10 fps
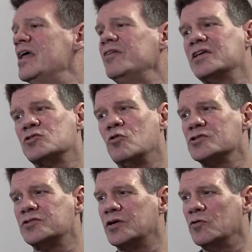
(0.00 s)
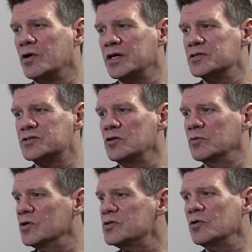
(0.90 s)
never gets lost on an audience too.
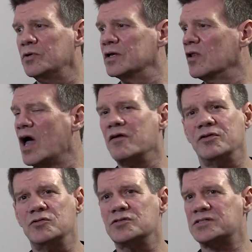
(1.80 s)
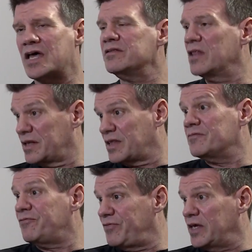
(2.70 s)
When you're doing it live and you just
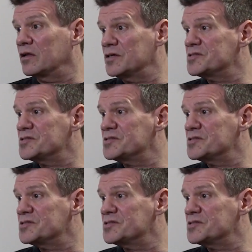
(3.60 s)
that feel